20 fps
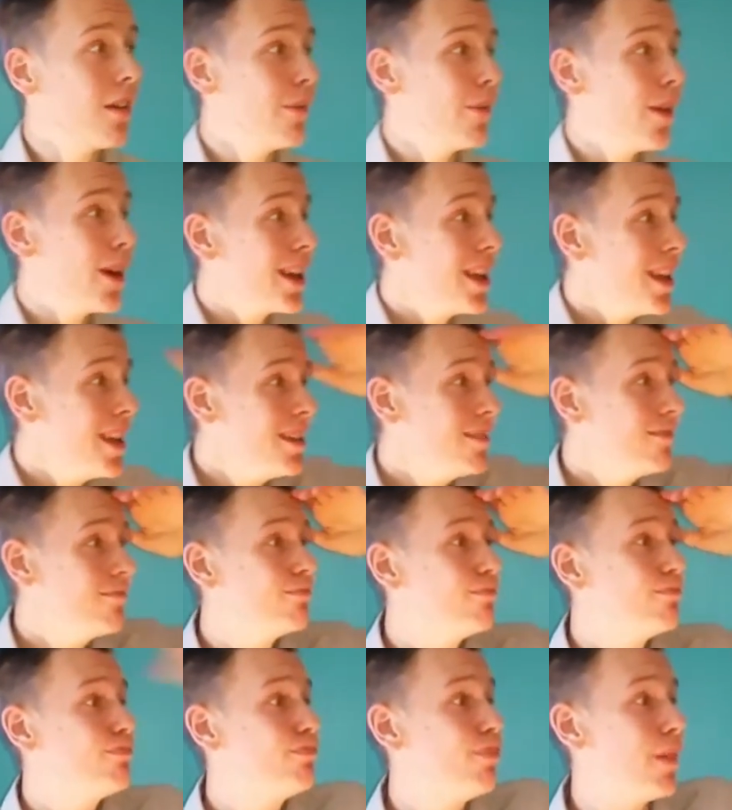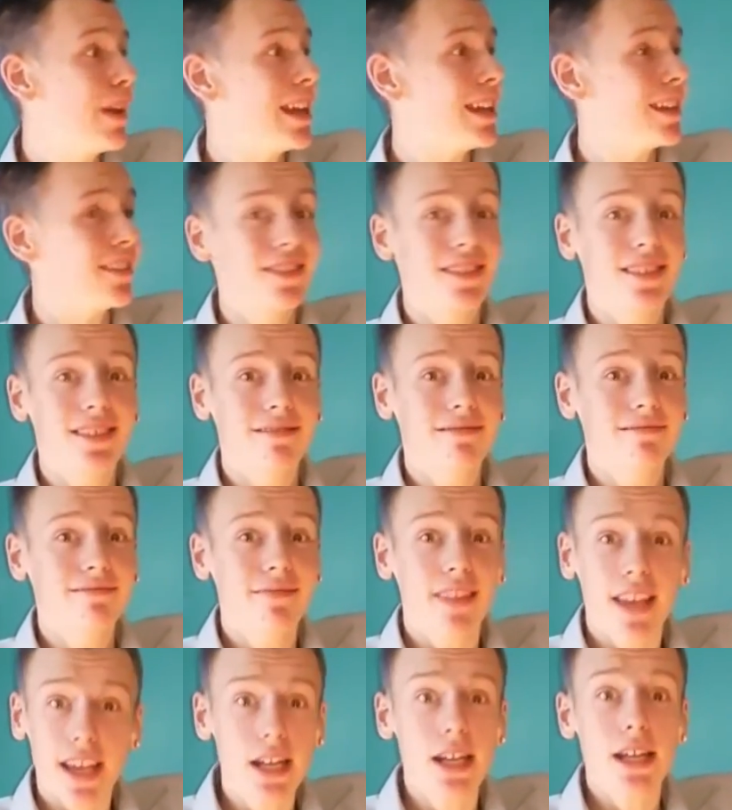fucking brilliant.
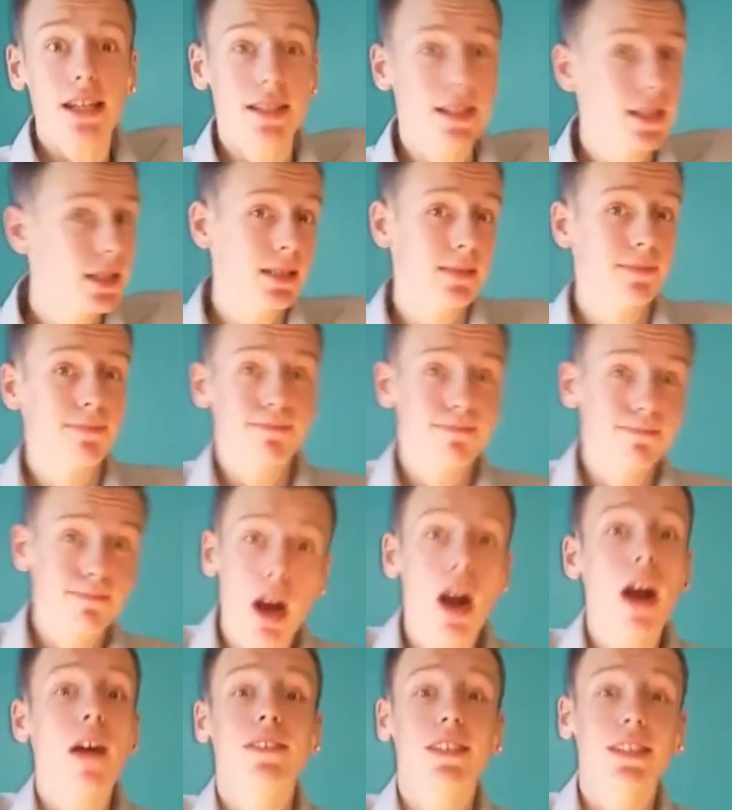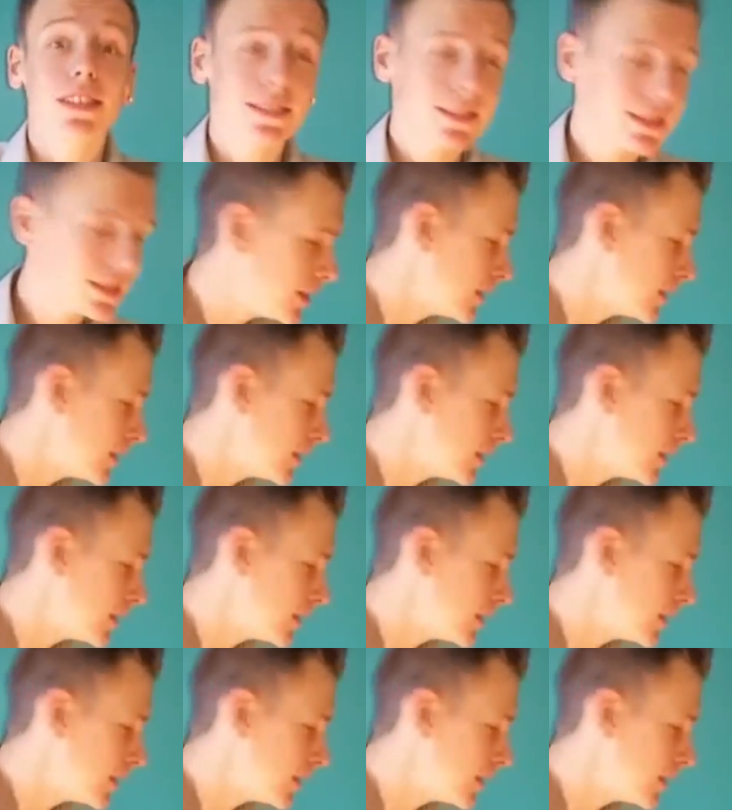It is, it's just marvellous.